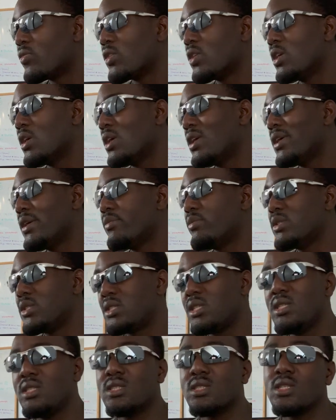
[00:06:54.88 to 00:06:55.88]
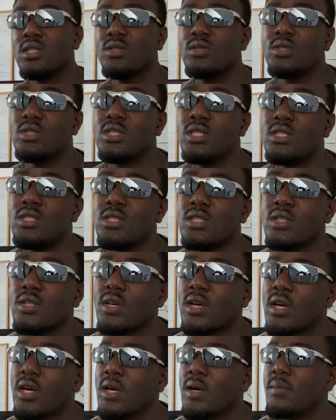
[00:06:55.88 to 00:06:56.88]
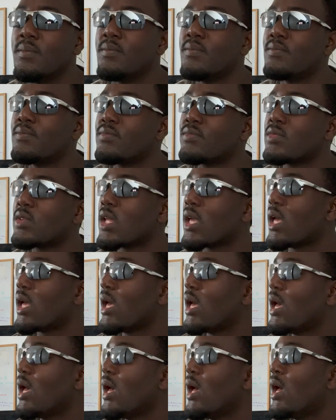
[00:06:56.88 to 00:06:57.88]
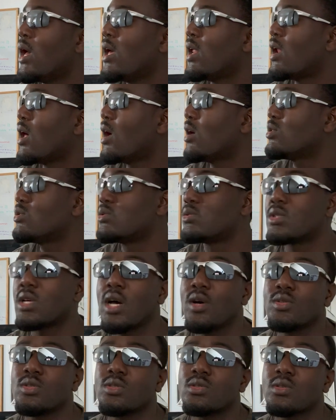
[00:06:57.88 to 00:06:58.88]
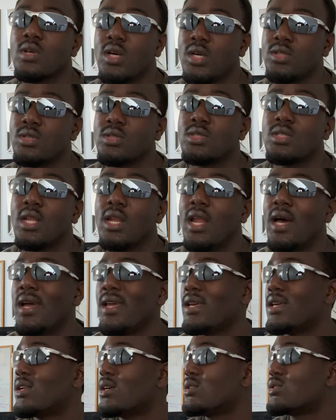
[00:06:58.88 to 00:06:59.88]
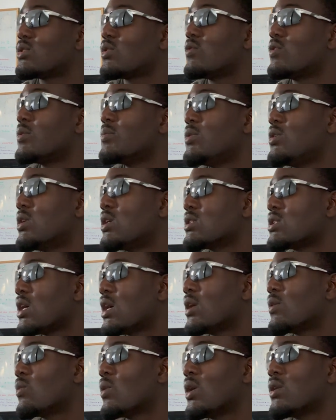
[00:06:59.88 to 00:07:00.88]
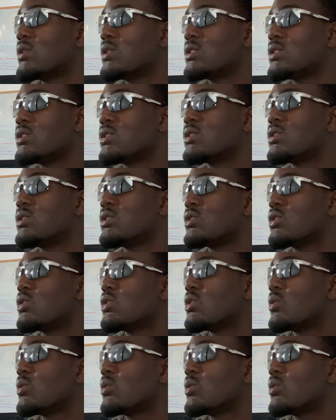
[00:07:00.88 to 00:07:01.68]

it was decent. It was decent. And I was delighted. I was over the moon. I was like, wow, this is a good